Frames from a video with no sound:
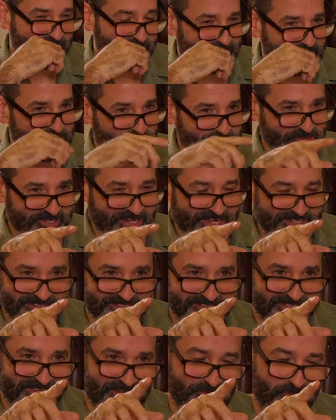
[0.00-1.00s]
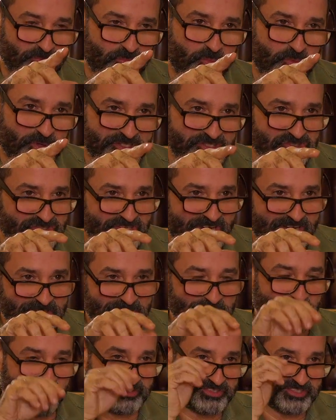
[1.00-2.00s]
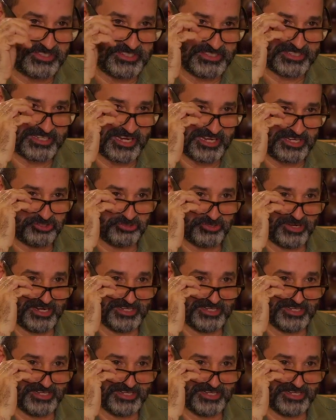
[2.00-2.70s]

but he also had this one-shot clause in his contract.